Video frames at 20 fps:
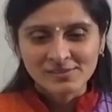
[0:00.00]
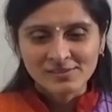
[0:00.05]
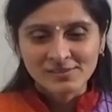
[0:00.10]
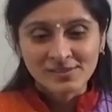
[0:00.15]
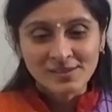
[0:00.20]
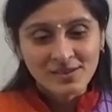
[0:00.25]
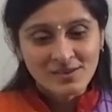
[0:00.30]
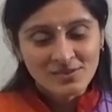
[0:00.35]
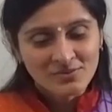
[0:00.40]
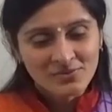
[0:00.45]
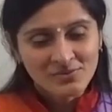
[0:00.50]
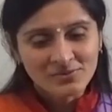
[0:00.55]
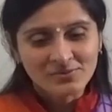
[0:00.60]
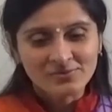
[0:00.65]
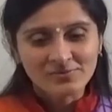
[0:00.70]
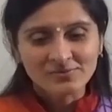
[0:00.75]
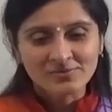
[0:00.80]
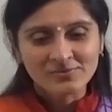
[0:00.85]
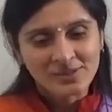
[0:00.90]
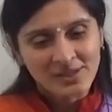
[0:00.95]
Love,
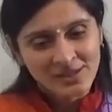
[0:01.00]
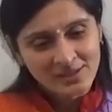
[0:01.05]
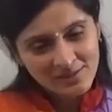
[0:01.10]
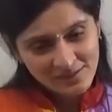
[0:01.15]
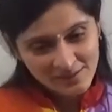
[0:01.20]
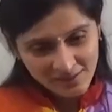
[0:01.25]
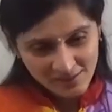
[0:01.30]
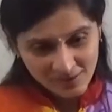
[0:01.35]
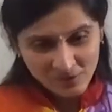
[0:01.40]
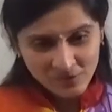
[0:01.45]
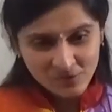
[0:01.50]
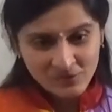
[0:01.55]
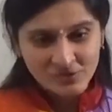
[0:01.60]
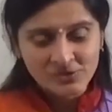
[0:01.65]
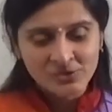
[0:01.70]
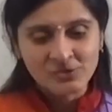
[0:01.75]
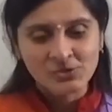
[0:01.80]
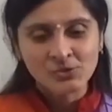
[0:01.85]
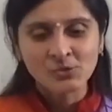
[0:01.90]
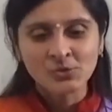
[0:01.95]
then
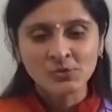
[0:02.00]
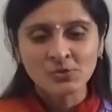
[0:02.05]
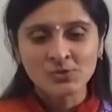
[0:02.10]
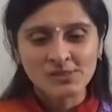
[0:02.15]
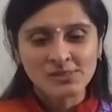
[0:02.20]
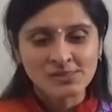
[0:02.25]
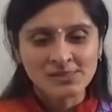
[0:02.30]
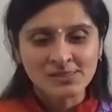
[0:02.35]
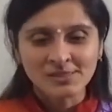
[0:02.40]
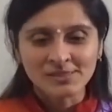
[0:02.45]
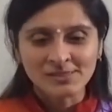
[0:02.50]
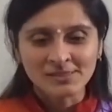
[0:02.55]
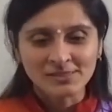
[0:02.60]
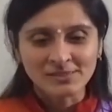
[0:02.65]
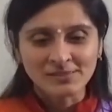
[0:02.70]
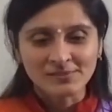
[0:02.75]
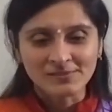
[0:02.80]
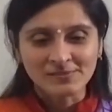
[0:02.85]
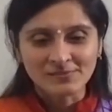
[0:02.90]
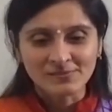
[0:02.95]
also you are seeking.
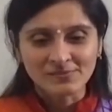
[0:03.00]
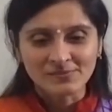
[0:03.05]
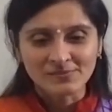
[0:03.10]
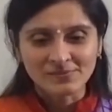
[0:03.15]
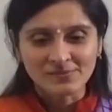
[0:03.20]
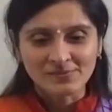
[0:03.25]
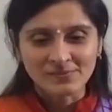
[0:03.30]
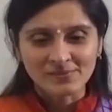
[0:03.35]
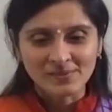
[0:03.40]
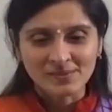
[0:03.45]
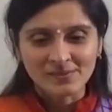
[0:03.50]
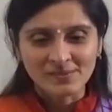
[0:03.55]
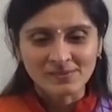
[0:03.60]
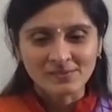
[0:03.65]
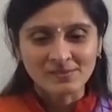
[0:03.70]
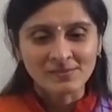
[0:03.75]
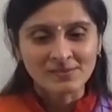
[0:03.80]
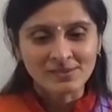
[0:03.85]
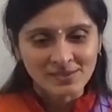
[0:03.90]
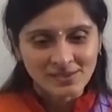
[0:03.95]

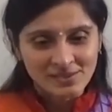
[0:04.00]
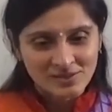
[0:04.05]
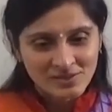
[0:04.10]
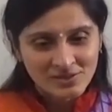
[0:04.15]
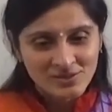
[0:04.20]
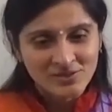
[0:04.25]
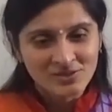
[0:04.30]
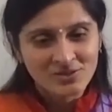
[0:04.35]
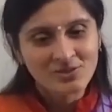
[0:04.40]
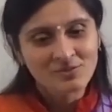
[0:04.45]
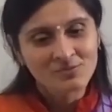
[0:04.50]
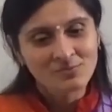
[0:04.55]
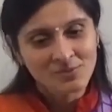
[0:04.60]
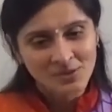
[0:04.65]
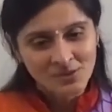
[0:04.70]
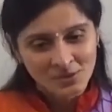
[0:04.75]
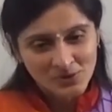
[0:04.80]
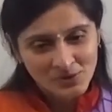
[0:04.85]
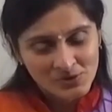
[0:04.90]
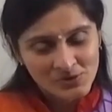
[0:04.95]
Relationship,
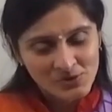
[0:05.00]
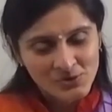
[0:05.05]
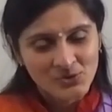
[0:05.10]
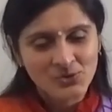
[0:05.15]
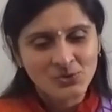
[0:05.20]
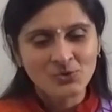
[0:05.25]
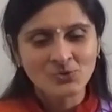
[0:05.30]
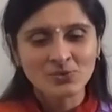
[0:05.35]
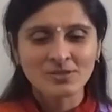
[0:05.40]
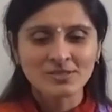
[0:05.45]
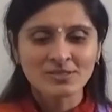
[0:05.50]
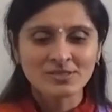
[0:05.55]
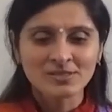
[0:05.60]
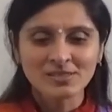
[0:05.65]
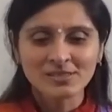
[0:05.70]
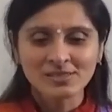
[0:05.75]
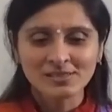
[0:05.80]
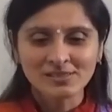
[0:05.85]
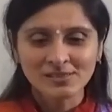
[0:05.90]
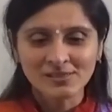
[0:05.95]
then also you are
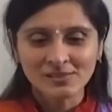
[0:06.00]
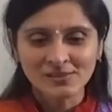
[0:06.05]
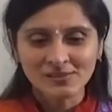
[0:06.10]
seeking.